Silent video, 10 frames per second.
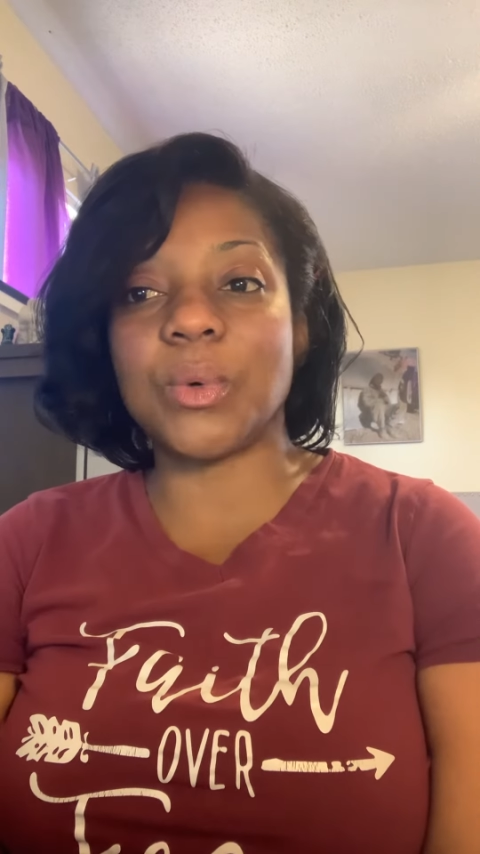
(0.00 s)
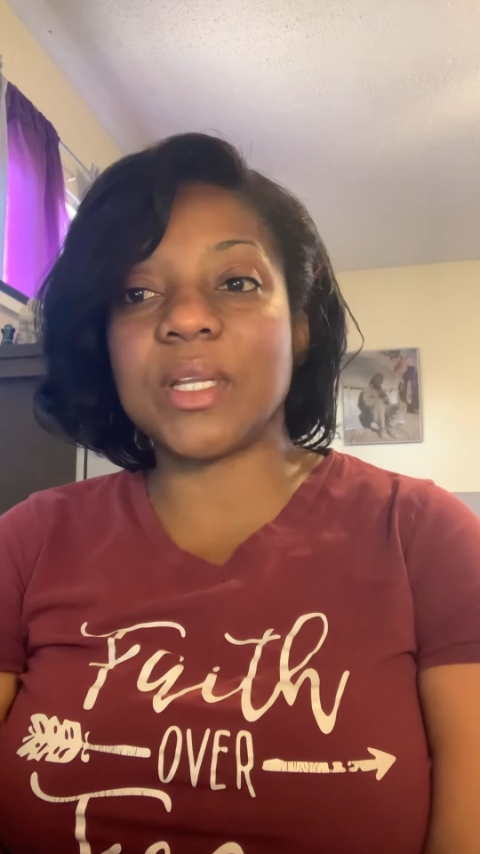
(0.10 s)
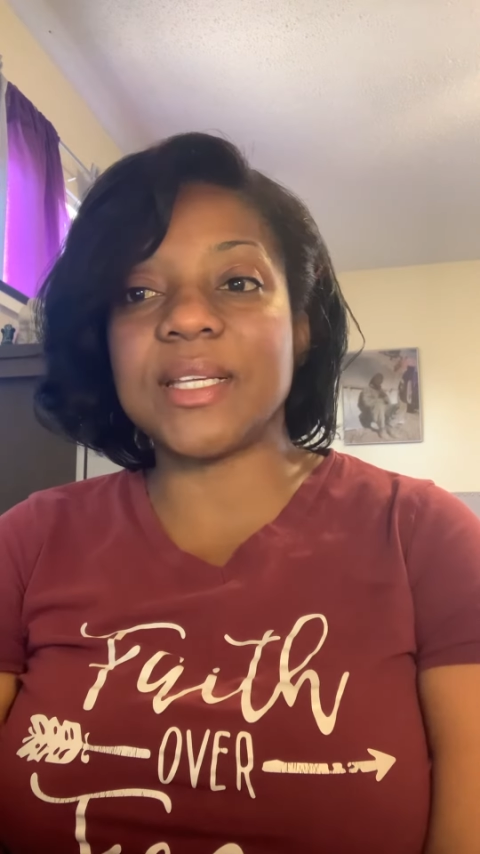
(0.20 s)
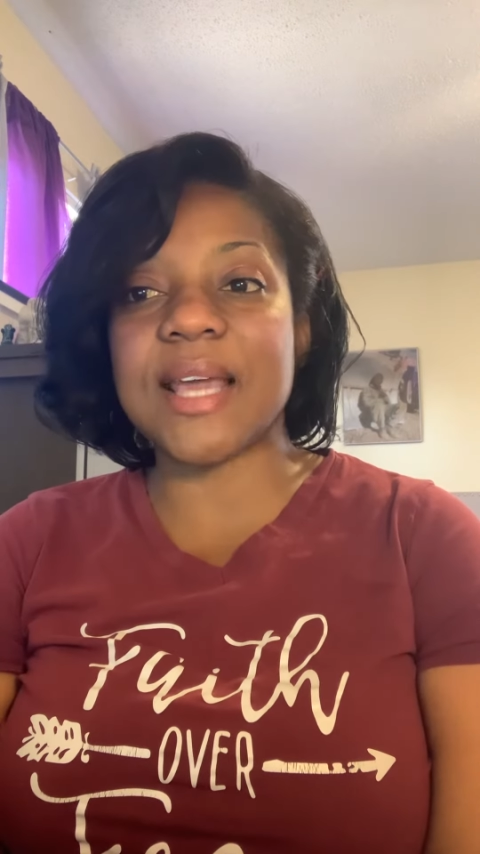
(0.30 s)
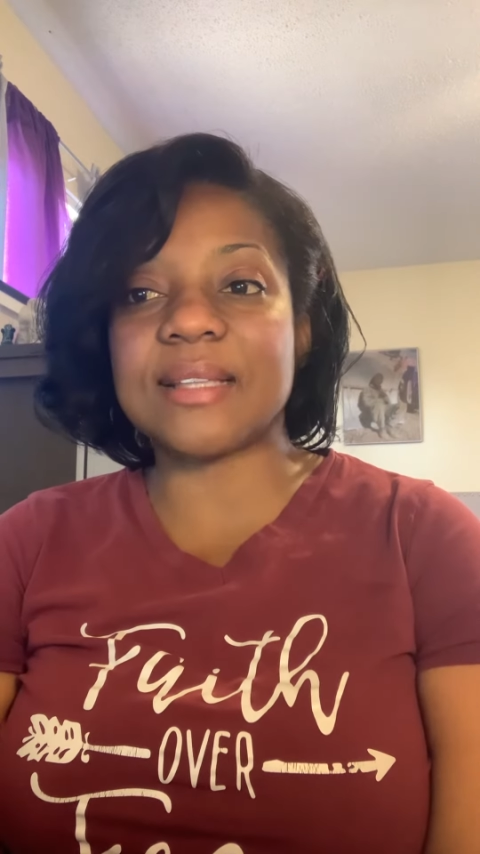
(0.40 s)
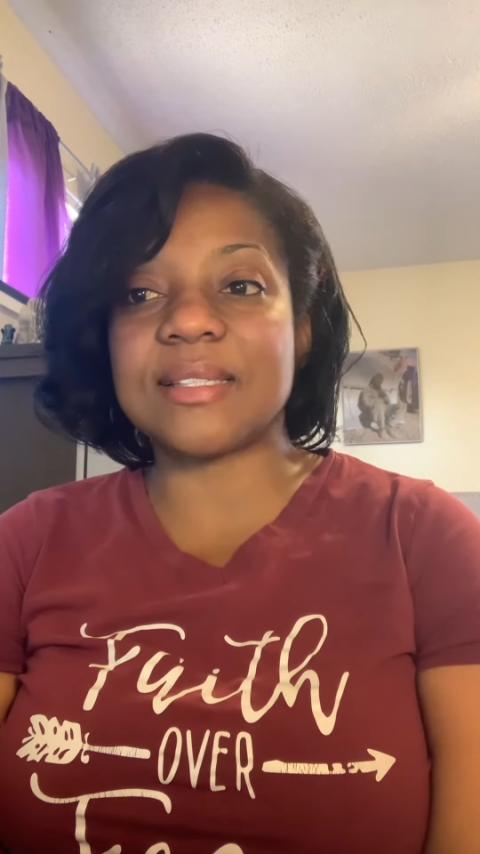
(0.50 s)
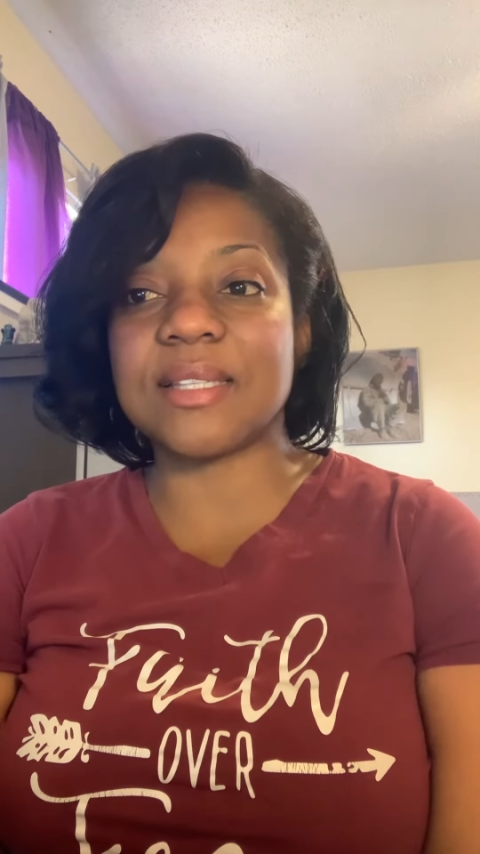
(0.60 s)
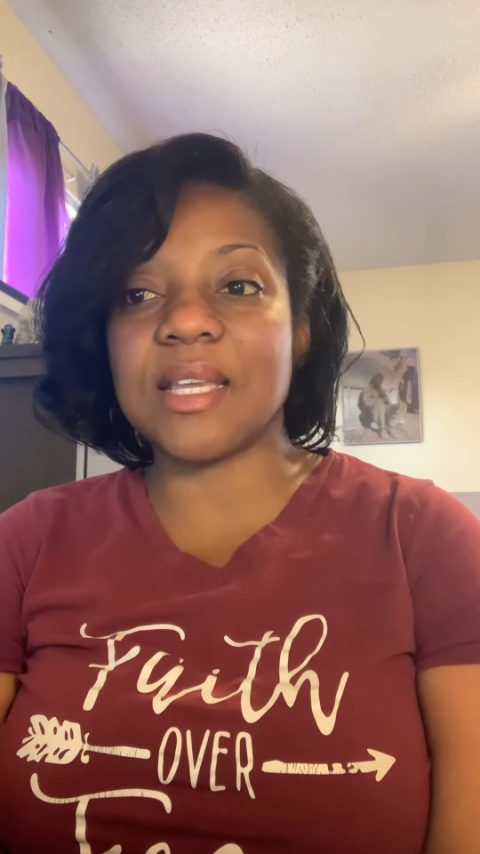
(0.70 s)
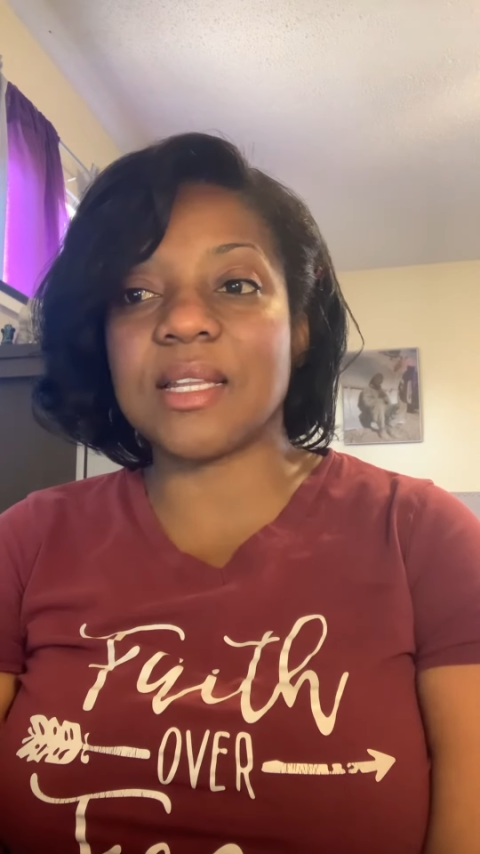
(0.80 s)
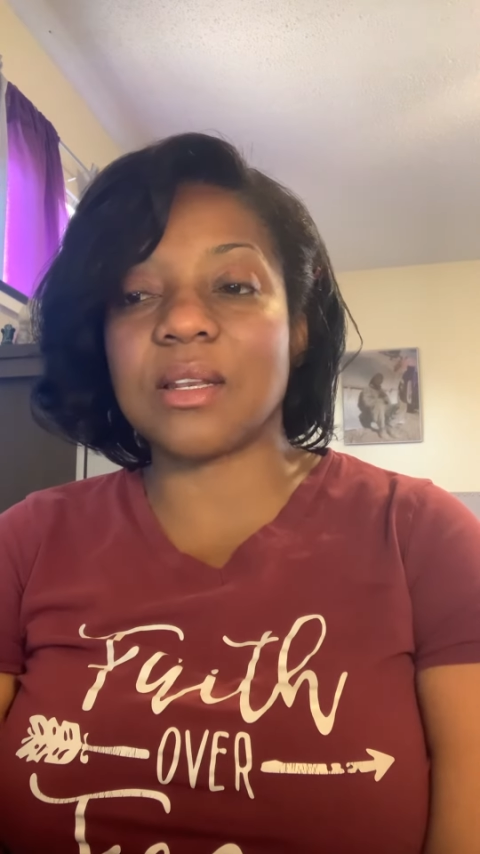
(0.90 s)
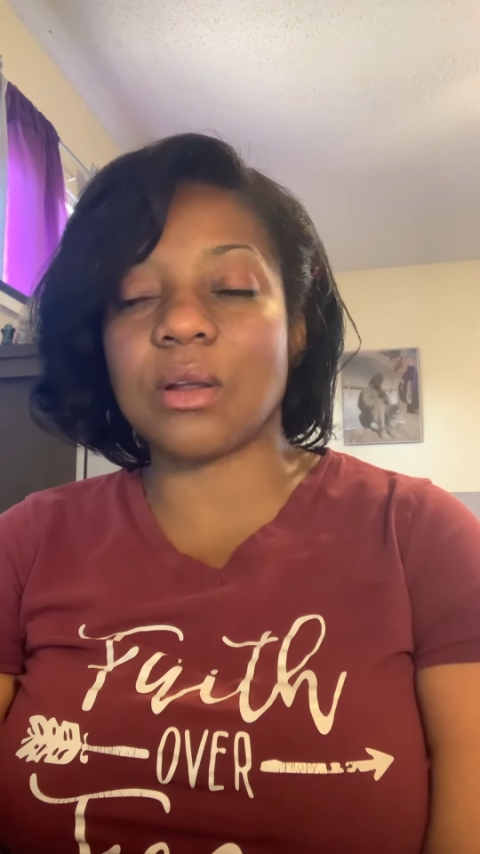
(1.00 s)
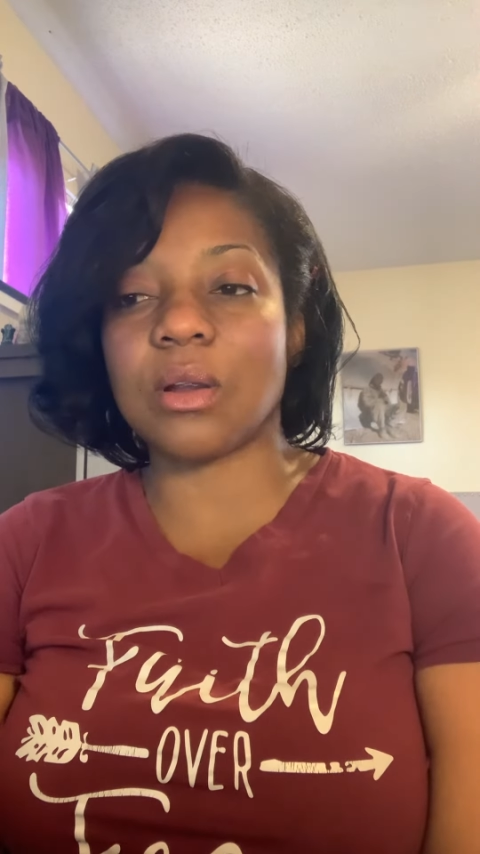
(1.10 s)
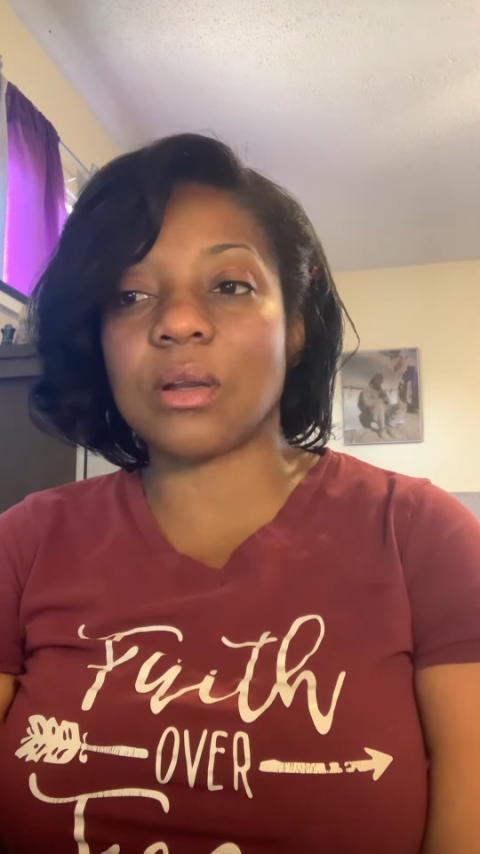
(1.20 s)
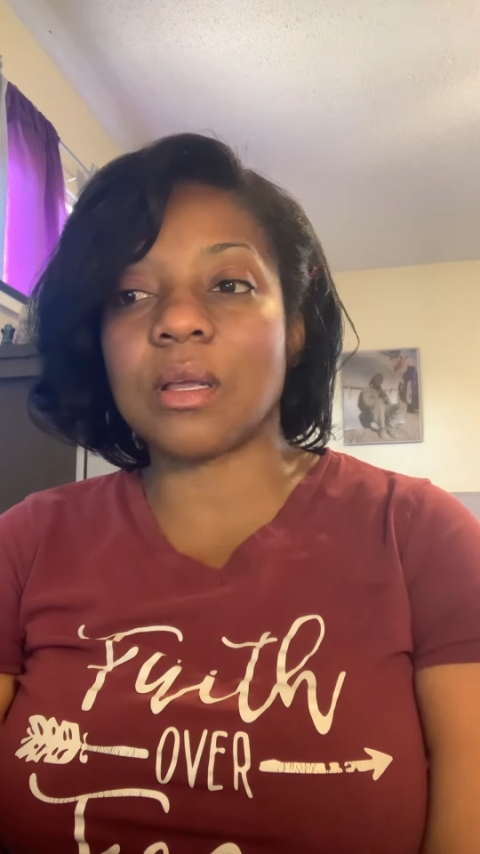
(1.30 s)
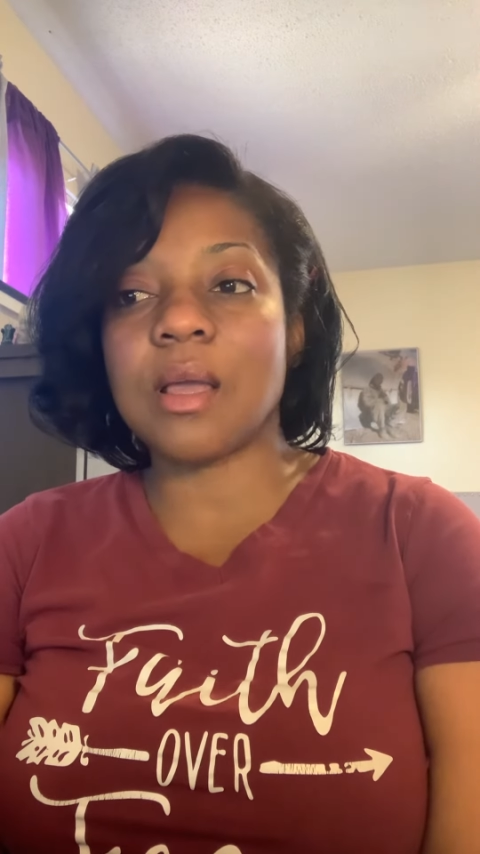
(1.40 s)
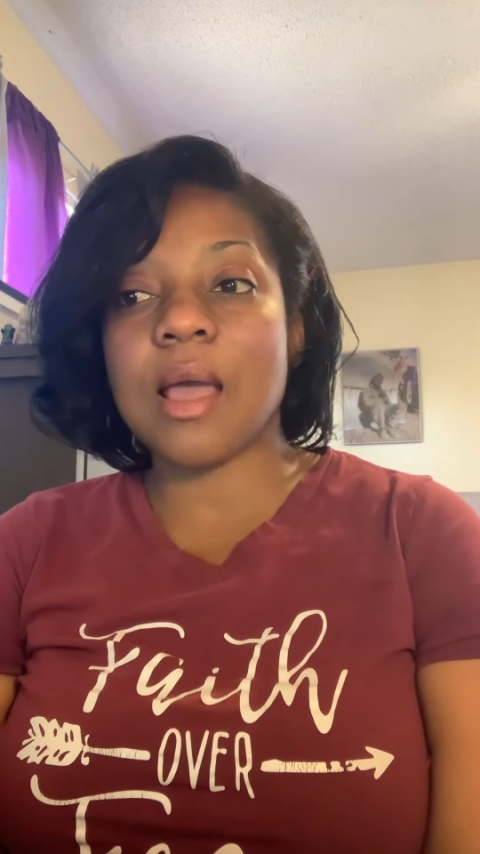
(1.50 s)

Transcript: what he had seen and heard,